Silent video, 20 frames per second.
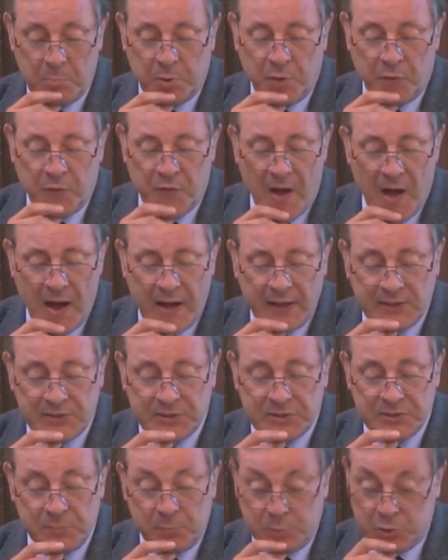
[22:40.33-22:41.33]

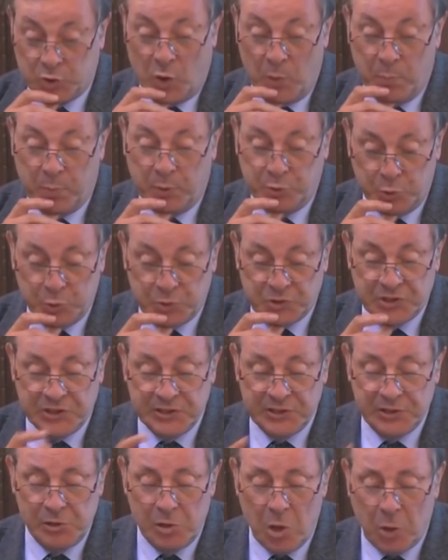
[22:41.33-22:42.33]
provides, sorry,
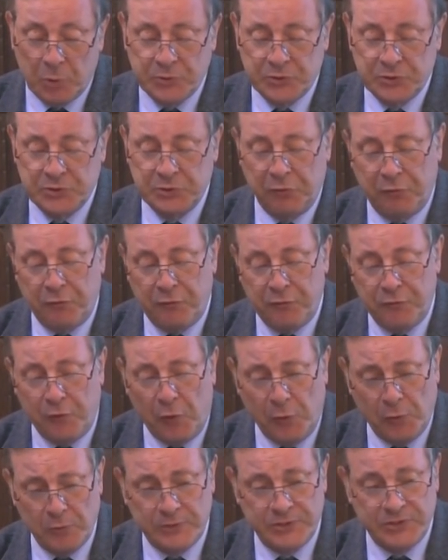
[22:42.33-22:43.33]
produces lots of
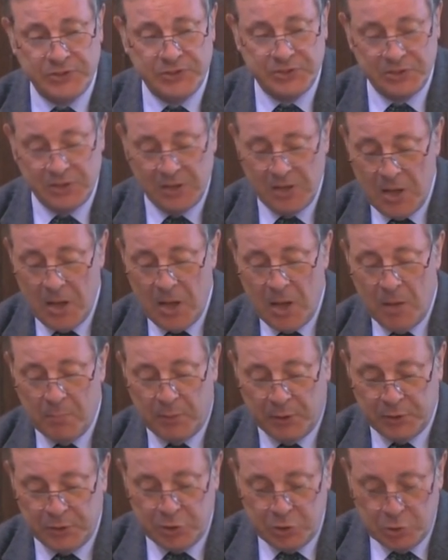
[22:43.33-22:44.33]
false
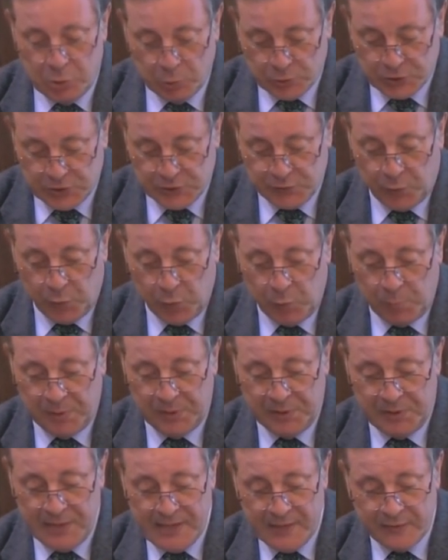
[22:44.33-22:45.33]
but useful
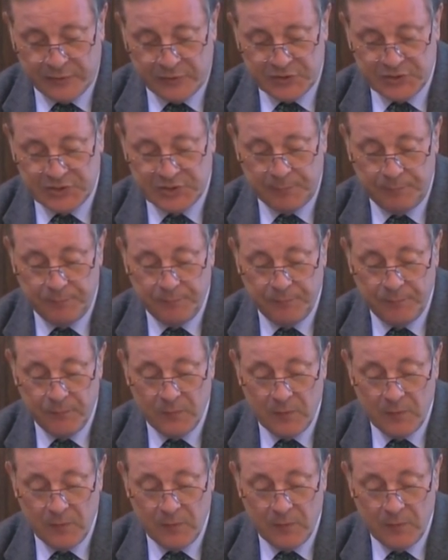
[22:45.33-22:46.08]
beliefs.